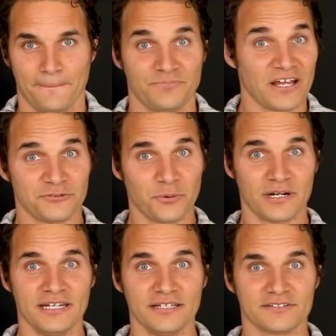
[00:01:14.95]
That's what
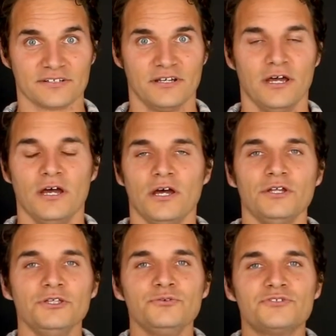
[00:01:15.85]
it is.
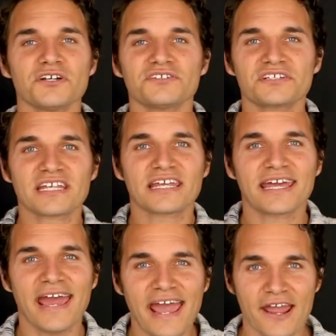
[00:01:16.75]
You just
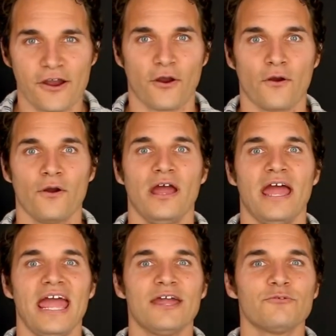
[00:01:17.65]
care
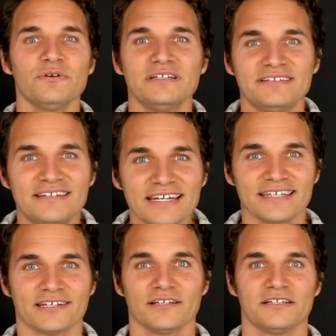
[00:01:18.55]
a
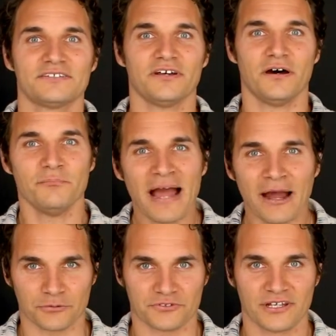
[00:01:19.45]
ridiculous
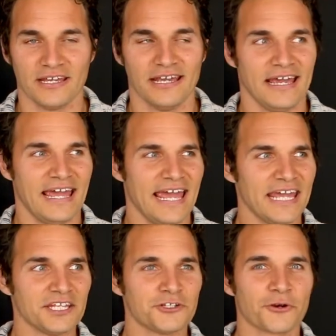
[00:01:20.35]
amount.
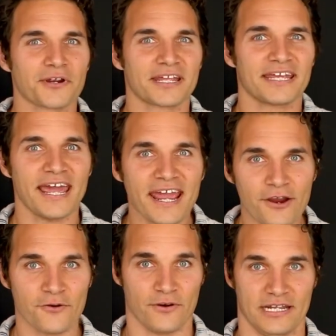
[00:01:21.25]
And your
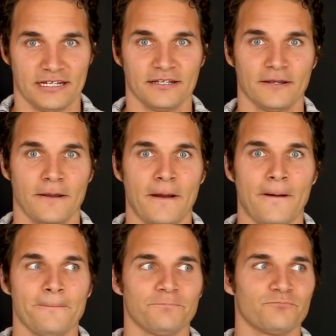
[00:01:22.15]
caring
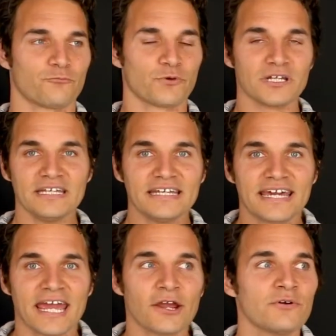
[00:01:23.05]
really
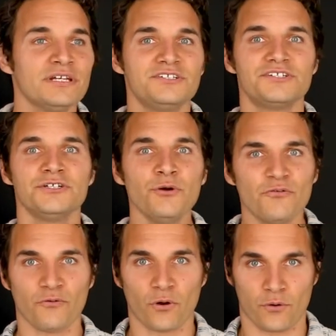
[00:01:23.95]
carries you
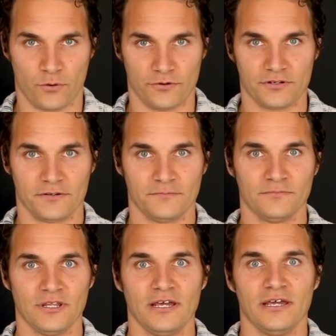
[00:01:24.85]
forward.
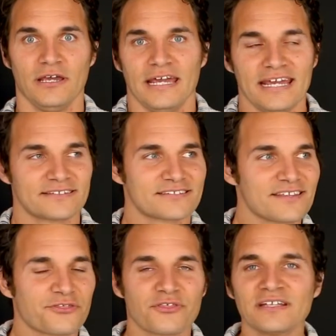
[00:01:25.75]
It's
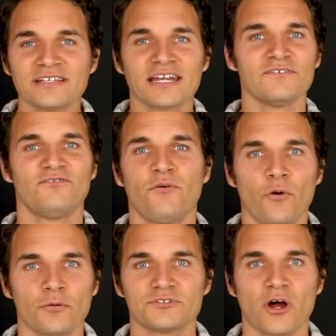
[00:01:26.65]
the thing that
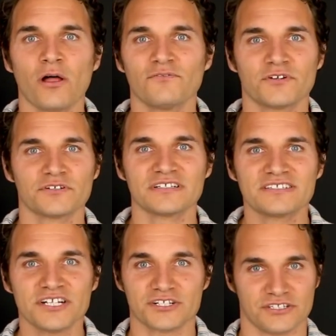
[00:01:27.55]
informs all of your
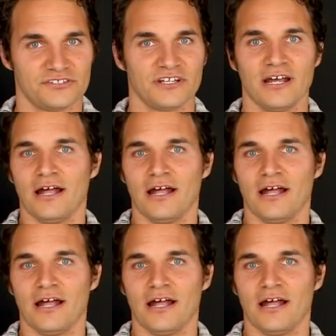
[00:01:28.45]
decisions.